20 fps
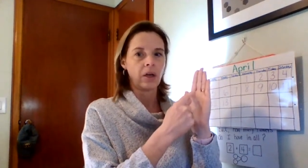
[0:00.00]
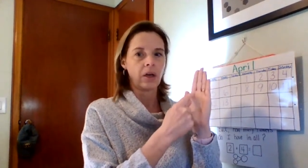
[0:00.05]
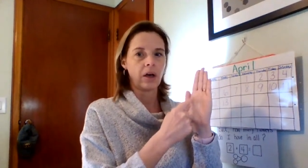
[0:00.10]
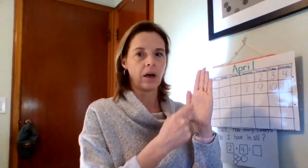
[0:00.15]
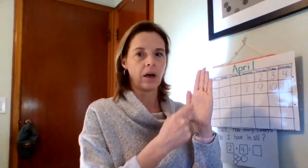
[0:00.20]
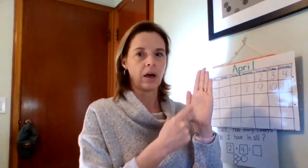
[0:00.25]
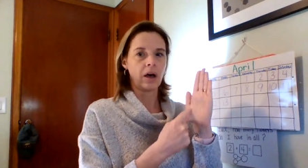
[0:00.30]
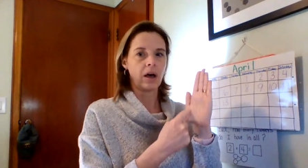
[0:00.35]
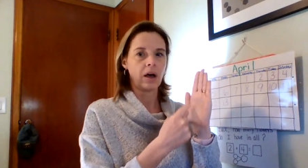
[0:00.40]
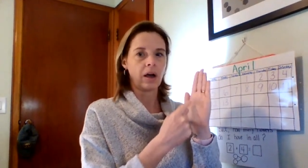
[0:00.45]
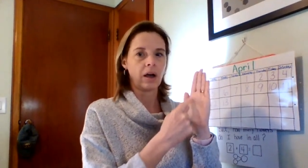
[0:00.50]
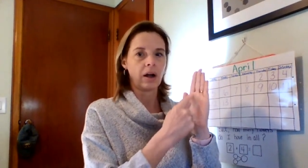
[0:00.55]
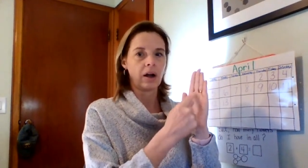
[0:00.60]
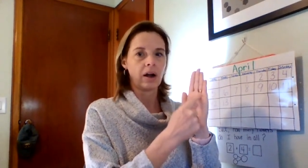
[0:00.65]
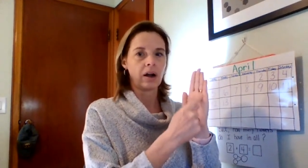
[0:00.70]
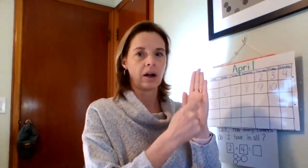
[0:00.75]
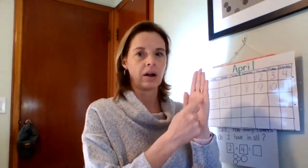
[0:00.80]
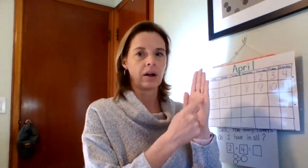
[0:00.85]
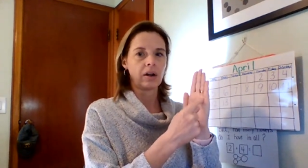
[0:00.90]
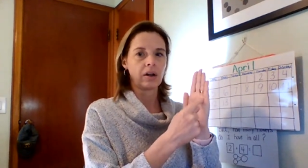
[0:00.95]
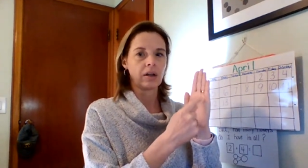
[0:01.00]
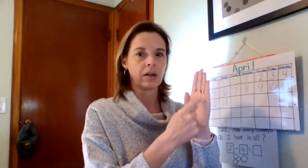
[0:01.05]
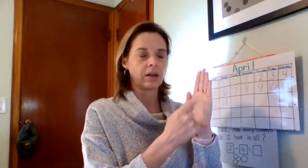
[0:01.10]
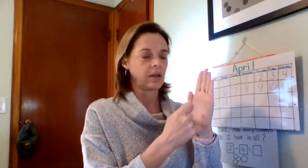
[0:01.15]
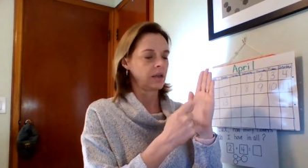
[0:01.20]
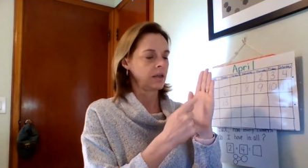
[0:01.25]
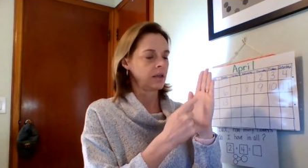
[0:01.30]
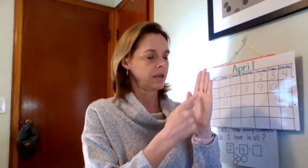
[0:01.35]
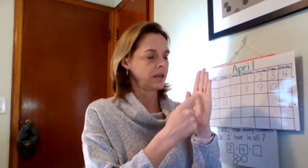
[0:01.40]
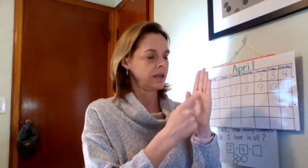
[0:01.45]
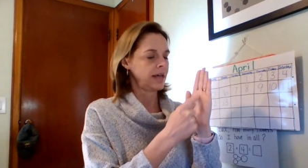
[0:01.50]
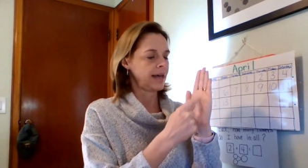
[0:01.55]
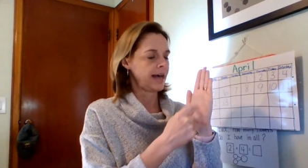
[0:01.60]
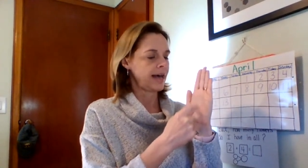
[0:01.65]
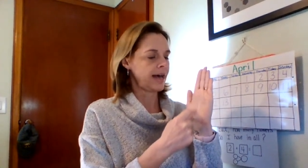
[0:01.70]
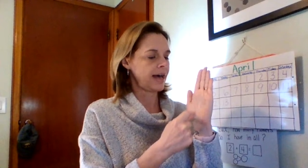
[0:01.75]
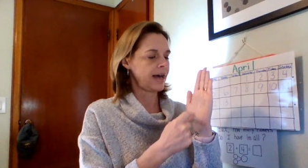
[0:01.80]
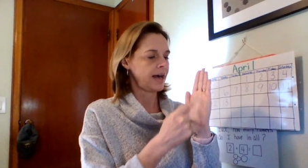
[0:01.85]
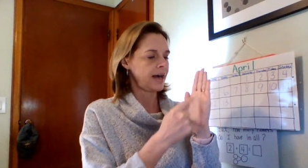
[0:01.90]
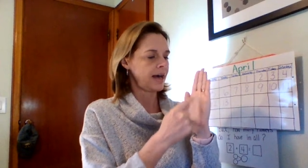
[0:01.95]
R,
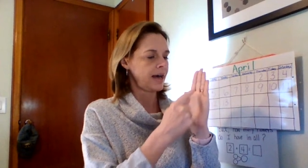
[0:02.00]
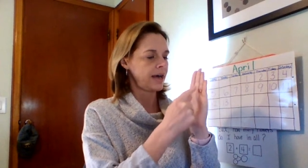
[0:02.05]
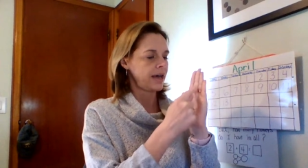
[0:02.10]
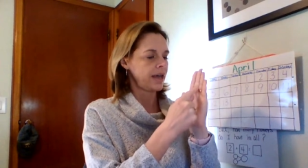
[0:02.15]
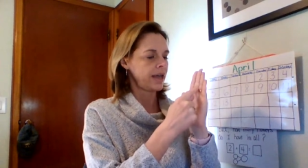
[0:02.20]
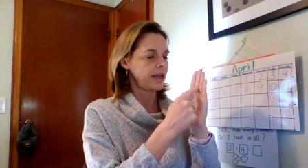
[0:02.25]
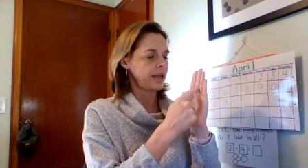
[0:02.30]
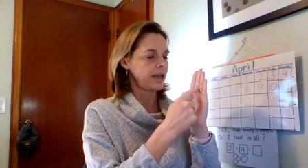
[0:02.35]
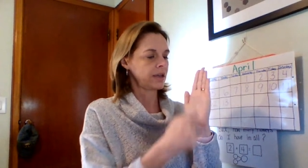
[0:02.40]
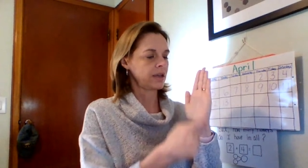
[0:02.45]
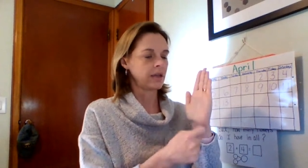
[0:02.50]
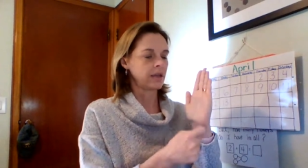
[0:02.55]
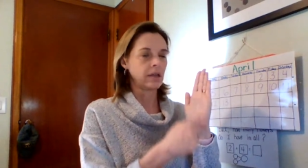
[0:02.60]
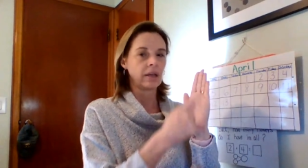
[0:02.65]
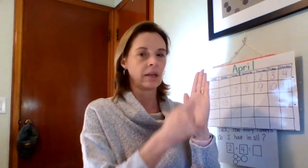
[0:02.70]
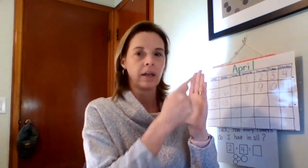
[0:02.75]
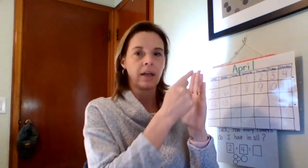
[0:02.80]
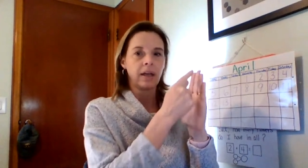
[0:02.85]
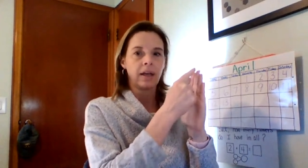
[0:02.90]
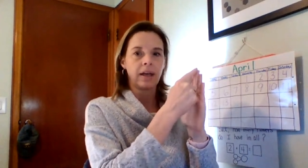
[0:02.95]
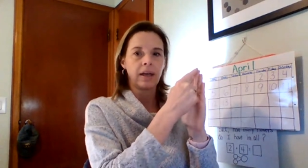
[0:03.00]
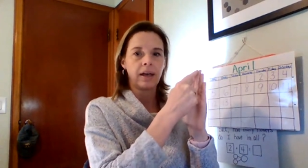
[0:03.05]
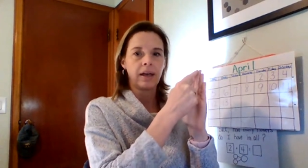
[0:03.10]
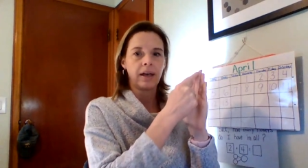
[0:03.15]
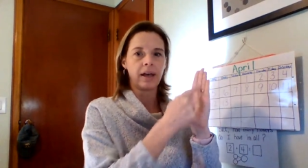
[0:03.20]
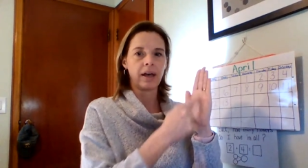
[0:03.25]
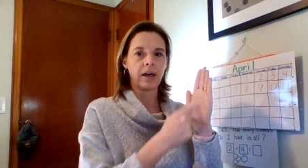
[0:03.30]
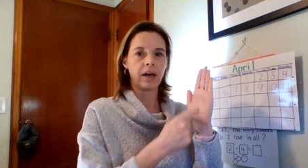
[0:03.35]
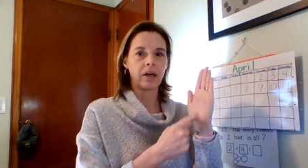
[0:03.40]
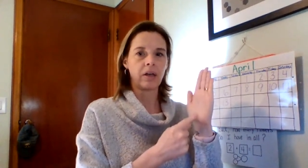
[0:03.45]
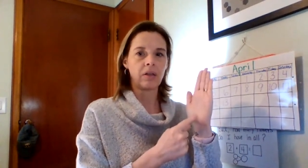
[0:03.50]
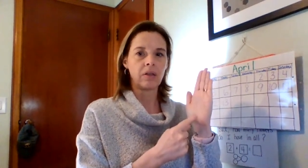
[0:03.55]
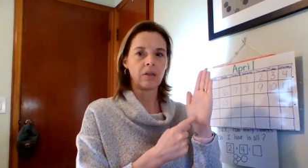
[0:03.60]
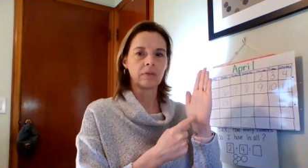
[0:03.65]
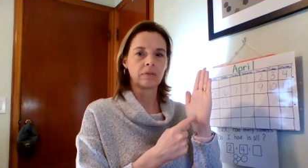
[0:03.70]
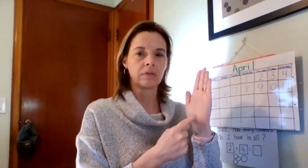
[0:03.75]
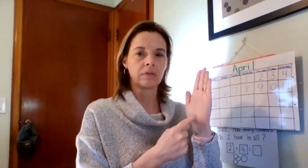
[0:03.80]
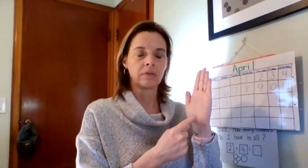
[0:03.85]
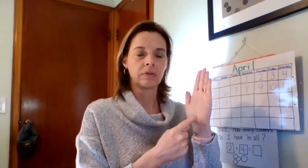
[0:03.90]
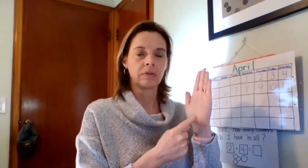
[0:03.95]
I, L,
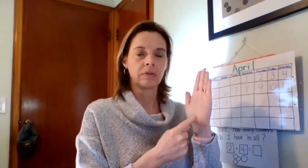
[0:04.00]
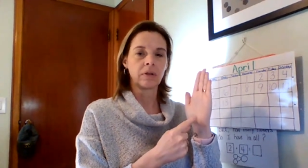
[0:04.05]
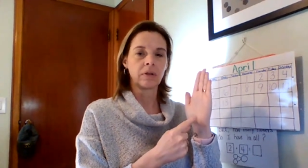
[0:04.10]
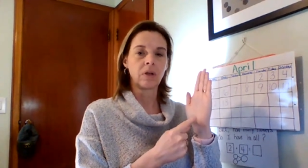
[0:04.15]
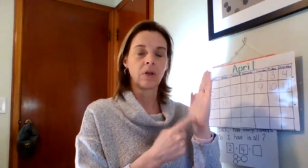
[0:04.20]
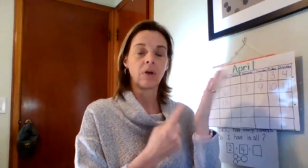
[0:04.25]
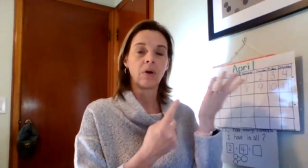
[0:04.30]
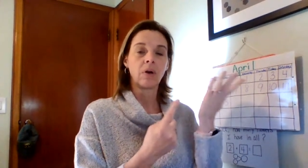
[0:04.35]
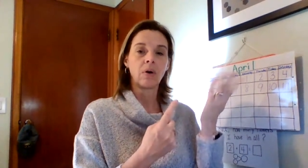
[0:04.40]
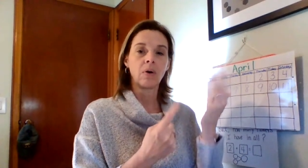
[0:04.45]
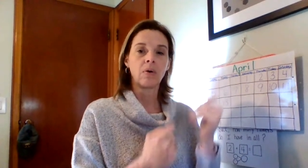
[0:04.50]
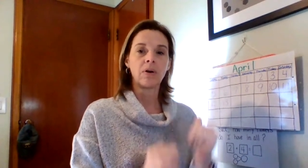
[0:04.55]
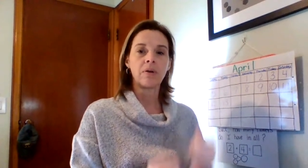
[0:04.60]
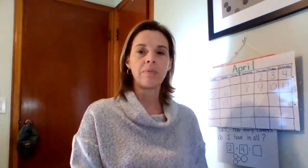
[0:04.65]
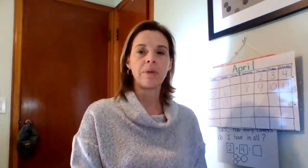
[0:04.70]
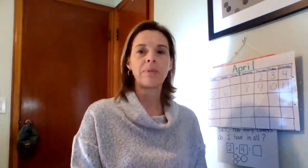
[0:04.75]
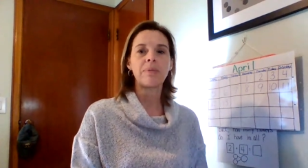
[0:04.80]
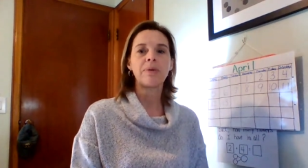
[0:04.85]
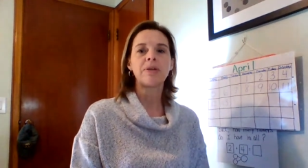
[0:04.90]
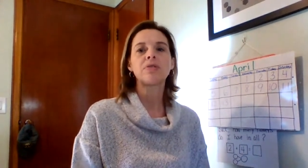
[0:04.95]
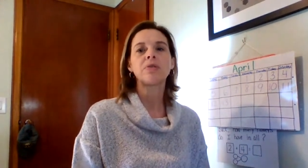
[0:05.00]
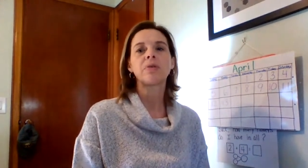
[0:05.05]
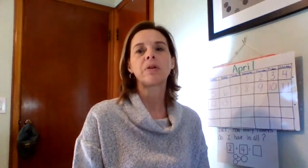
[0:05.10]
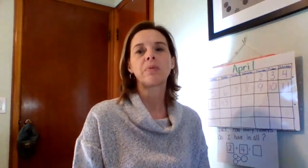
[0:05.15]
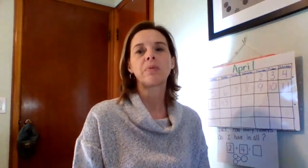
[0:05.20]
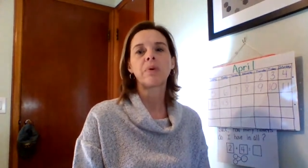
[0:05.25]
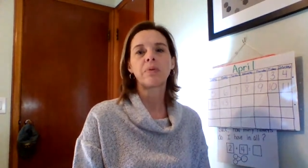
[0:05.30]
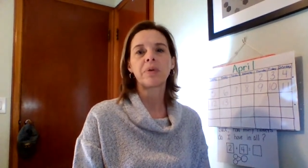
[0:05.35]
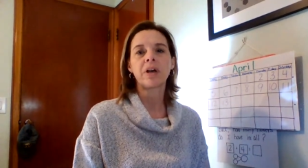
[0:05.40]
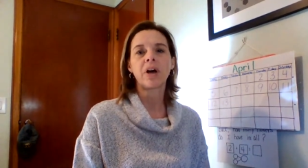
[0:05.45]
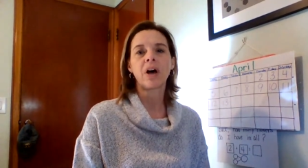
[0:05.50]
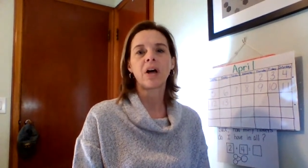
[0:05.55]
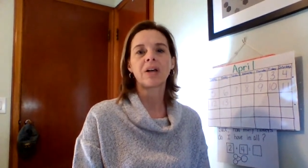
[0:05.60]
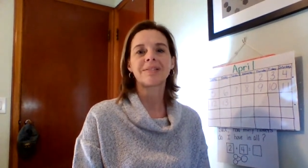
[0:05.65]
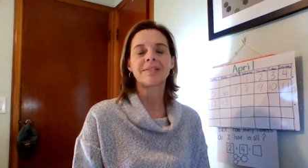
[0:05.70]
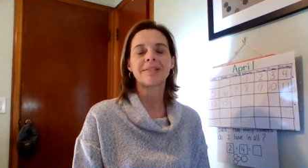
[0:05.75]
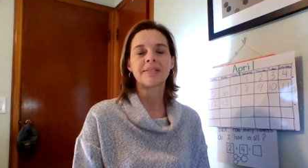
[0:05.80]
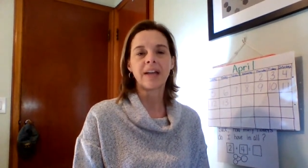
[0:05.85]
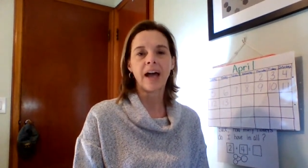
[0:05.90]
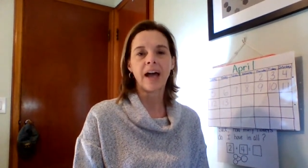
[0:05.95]
or maybe doing what we call
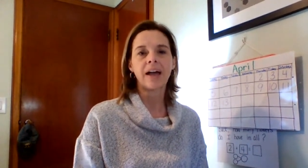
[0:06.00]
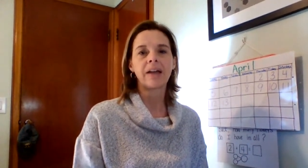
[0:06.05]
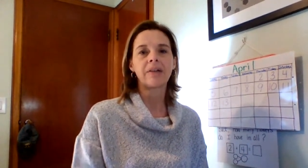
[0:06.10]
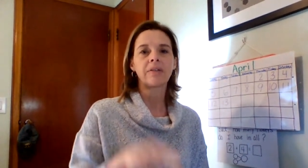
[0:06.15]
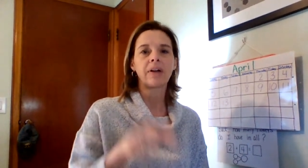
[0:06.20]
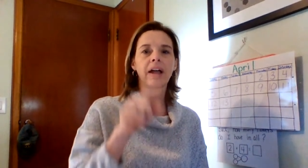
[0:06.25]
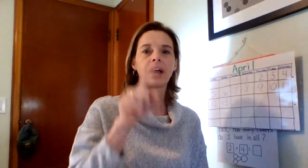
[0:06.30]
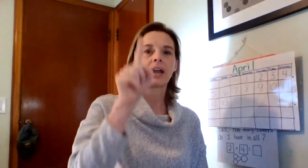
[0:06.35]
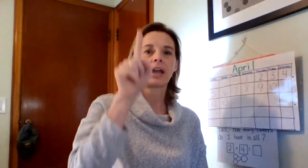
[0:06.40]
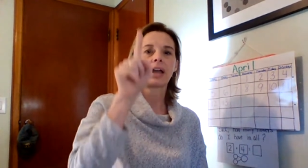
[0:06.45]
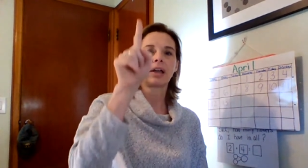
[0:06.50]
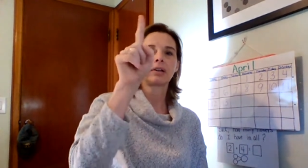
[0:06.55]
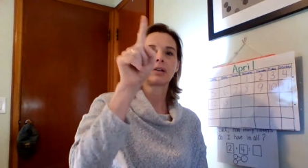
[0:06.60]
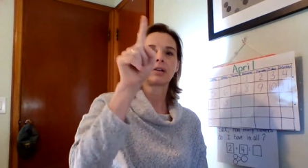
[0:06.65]
sky writing,